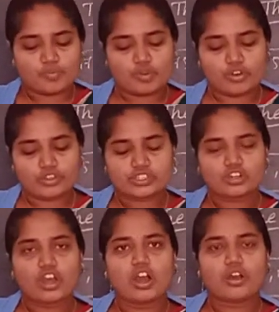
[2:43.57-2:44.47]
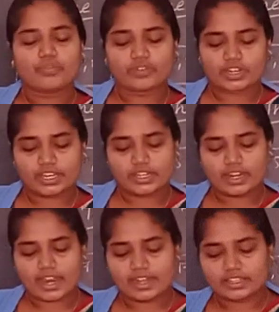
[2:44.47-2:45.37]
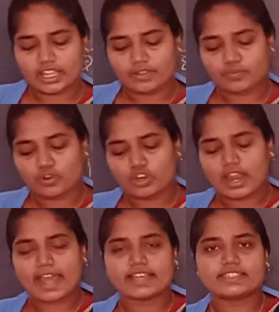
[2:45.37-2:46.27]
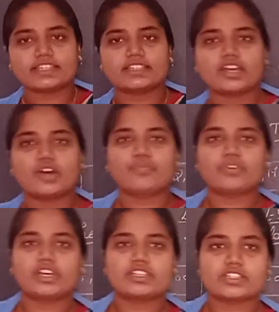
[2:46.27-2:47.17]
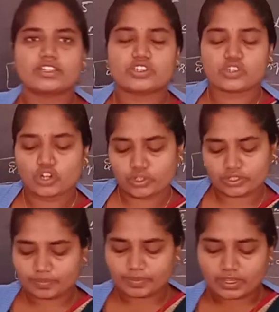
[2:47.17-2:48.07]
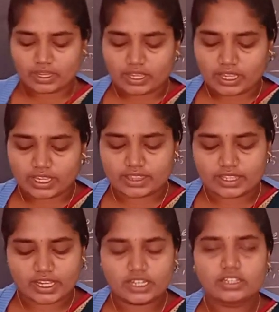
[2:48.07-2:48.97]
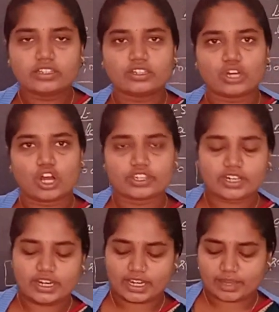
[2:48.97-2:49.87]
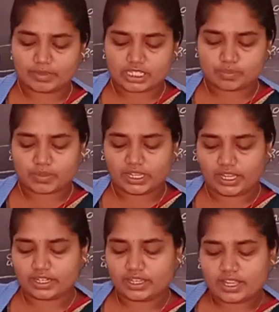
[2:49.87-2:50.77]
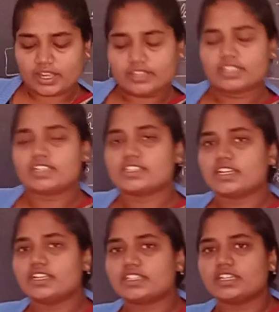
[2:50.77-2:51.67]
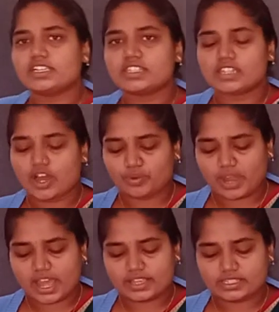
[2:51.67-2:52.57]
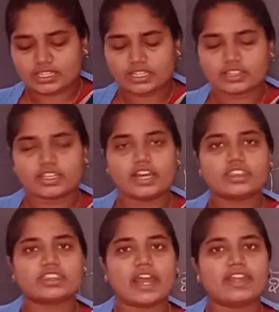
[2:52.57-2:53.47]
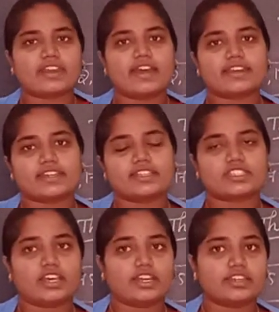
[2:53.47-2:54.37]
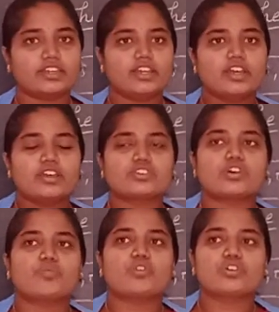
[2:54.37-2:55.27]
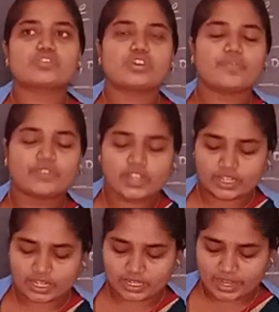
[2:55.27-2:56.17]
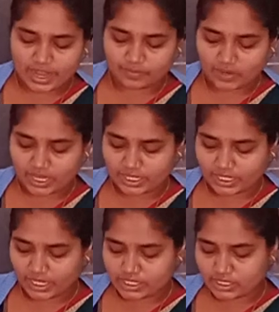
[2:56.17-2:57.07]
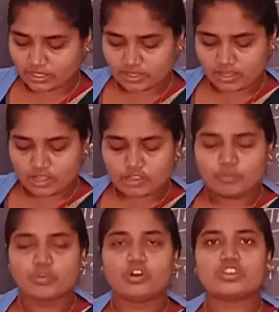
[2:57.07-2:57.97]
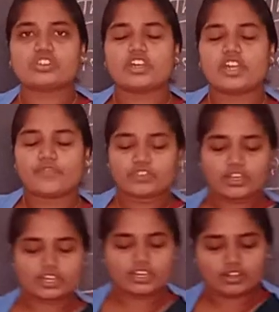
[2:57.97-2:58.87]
Most of Greenland therefore lies in the frigid zone in the northern hemisphere. This region is known as the tundra region. So most of the Greenland, where it is? Most of the